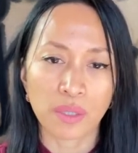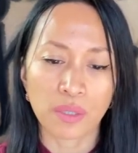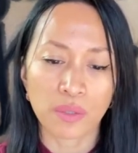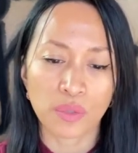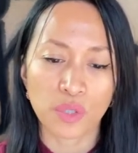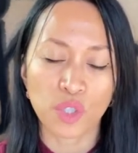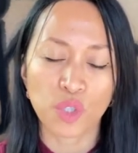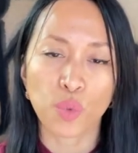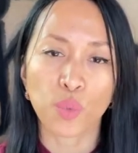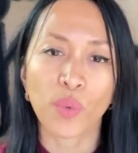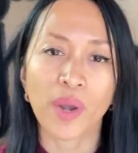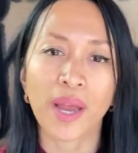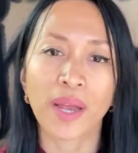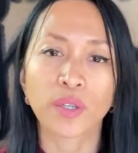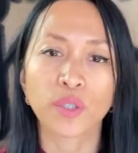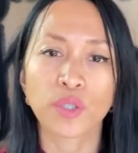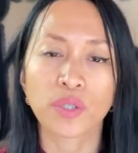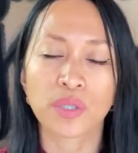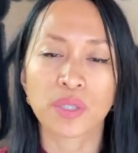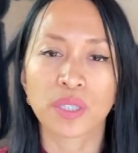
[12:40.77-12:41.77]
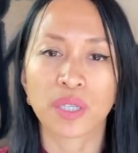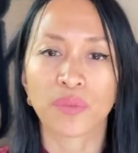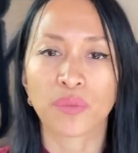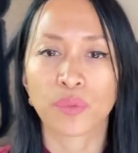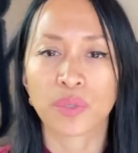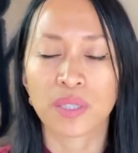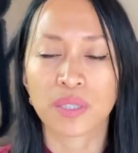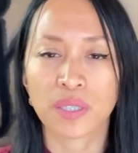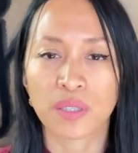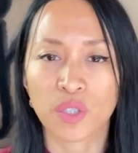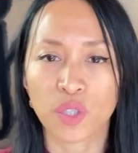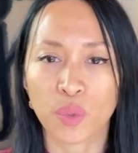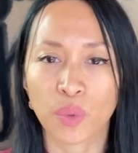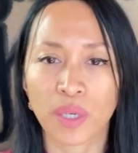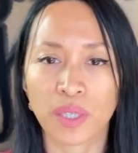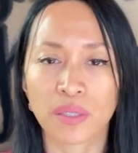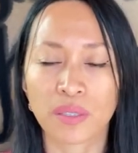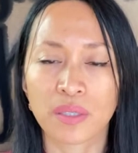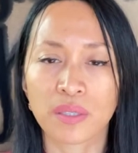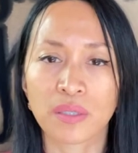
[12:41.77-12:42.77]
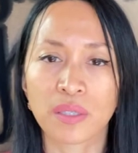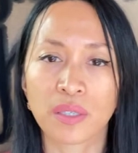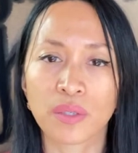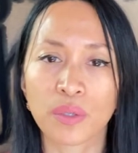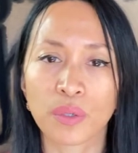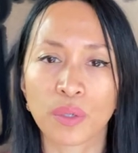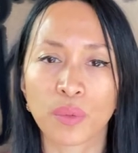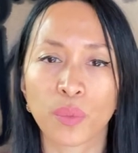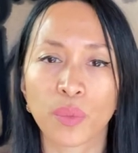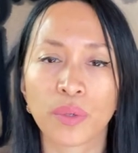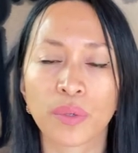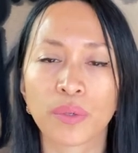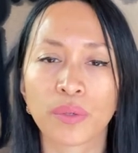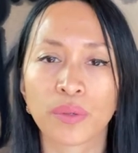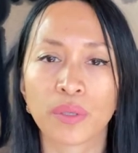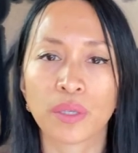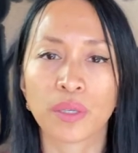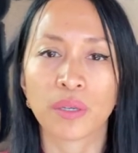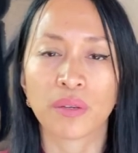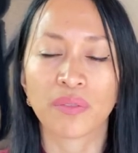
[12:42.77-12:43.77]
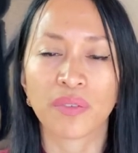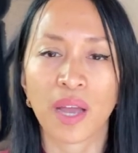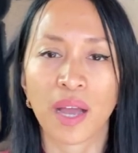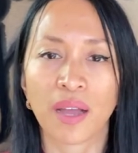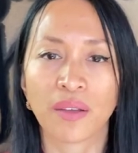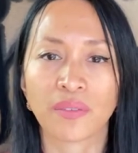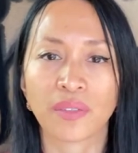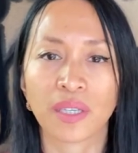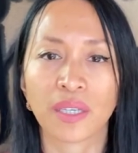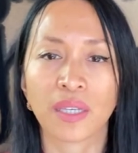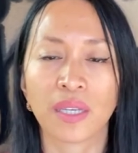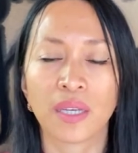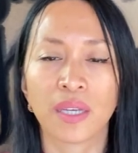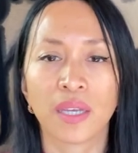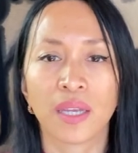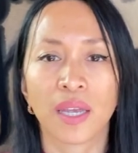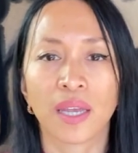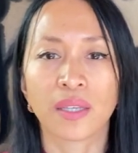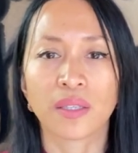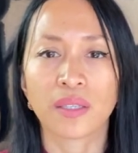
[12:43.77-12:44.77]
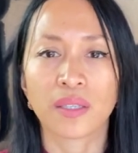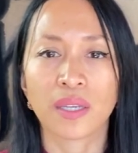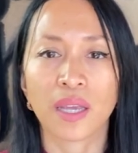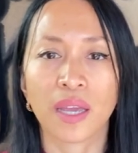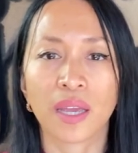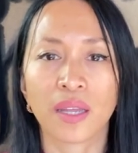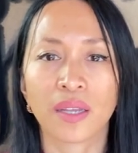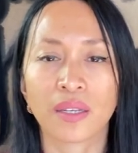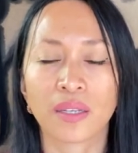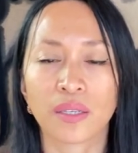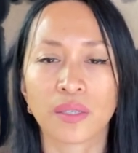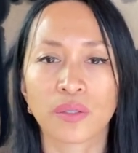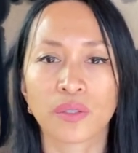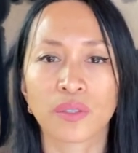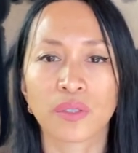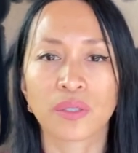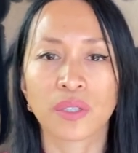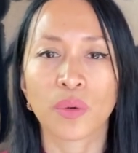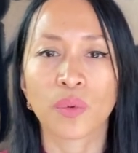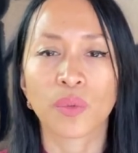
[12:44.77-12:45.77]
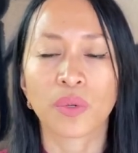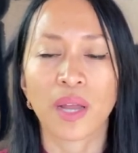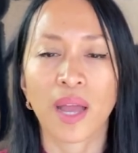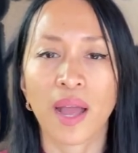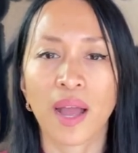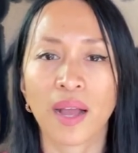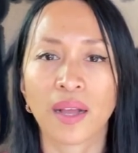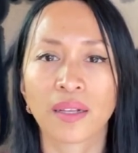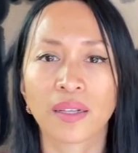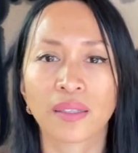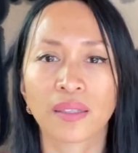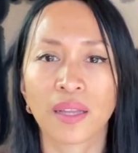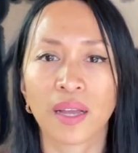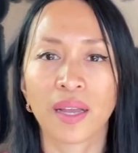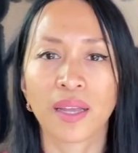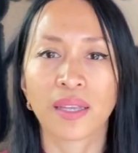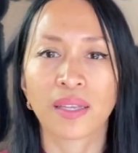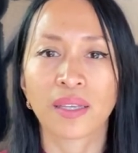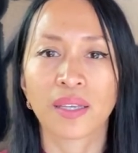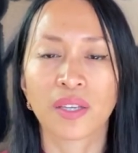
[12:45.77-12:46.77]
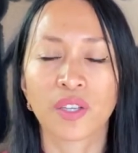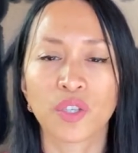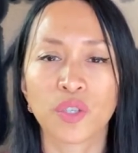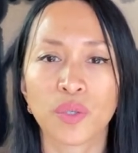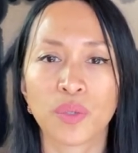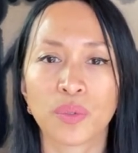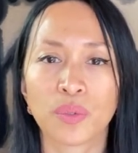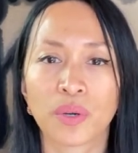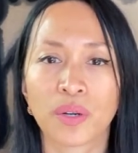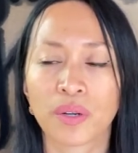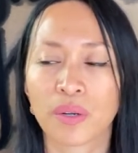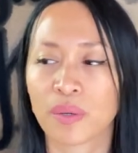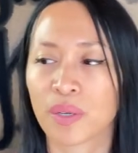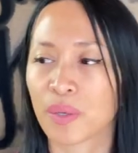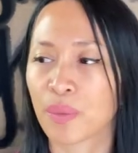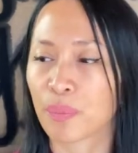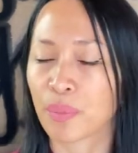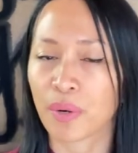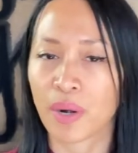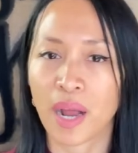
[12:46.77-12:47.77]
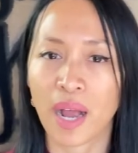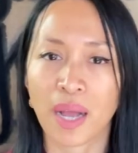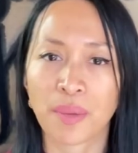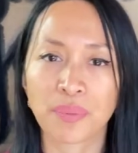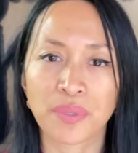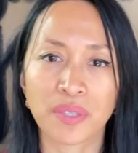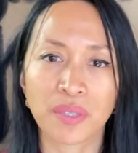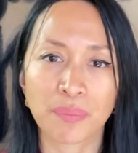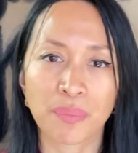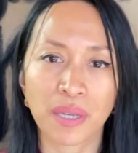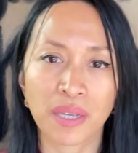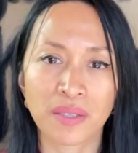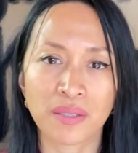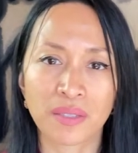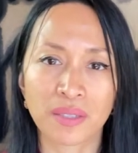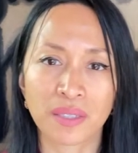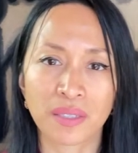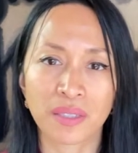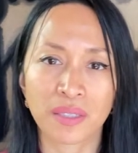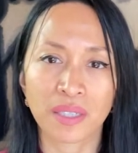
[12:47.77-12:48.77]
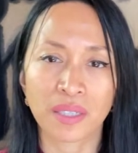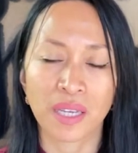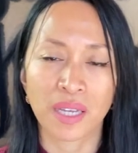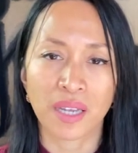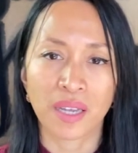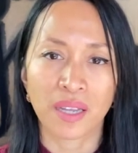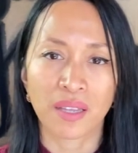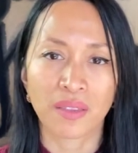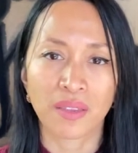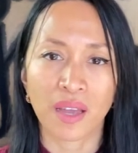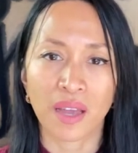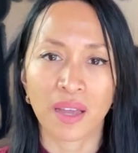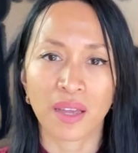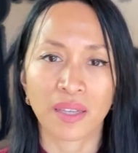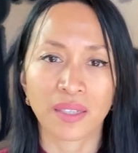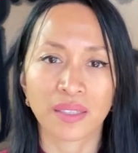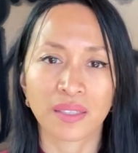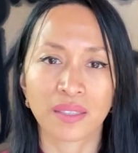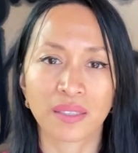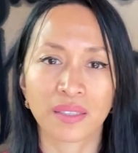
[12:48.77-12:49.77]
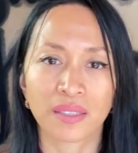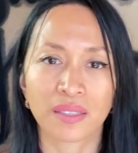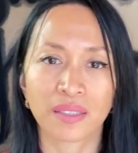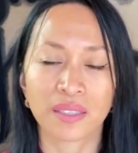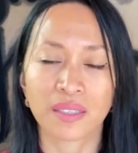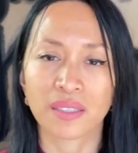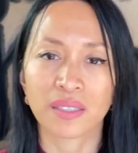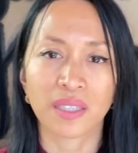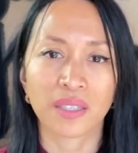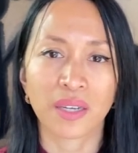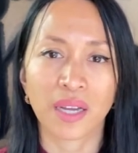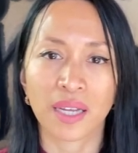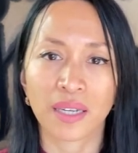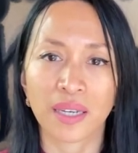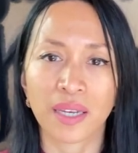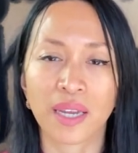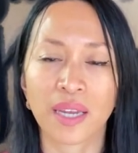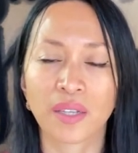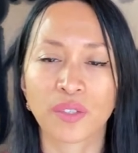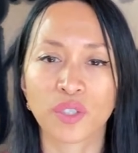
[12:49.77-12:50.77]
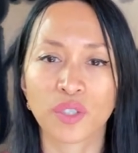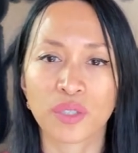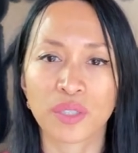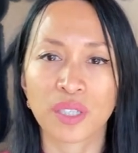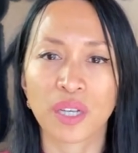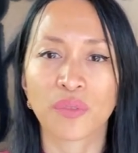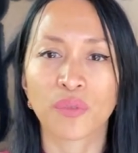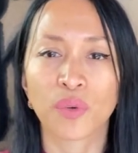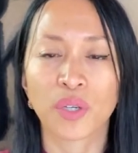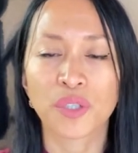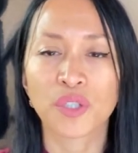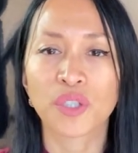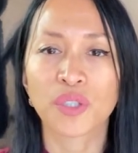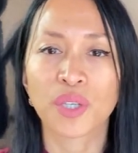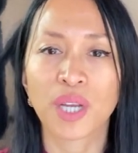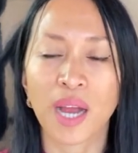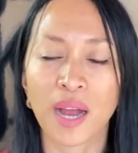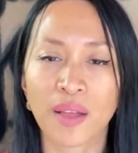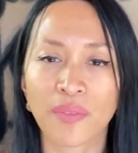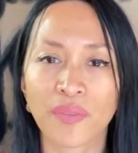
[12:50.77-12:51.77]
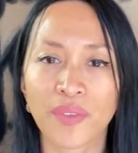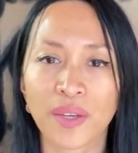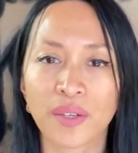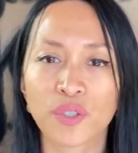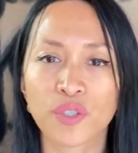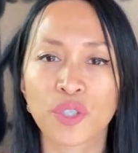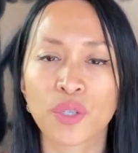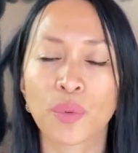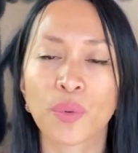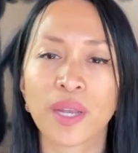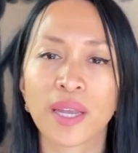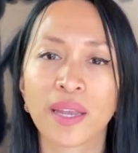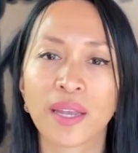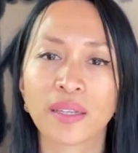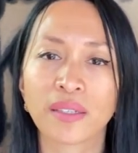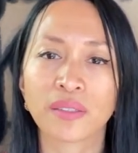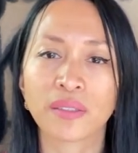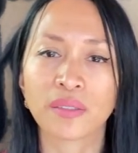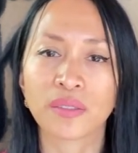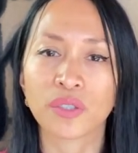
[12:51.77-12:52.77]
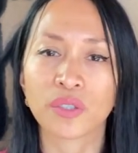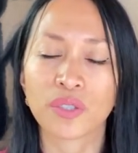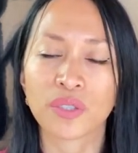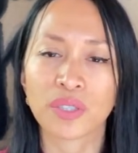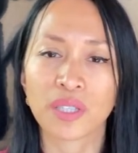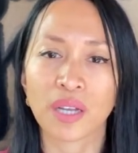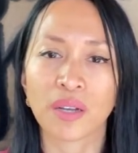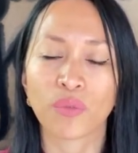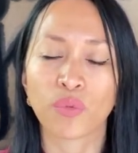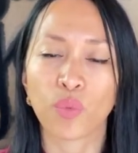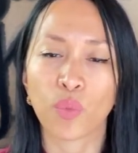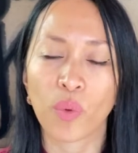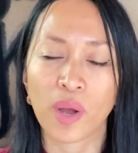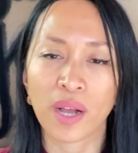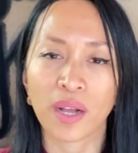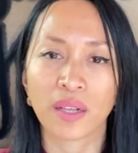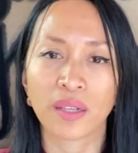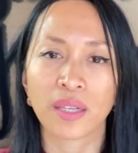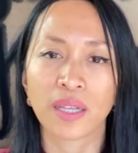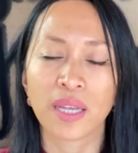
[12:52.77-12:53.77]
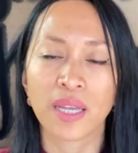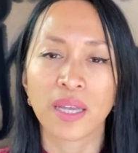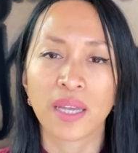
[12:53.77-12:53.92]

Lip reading: surround yourself with such greatness that you're worthy of having, and yet don't act like you are perhaps the peasant that didn't know how to handle yourself once you got there. So handle yourself well.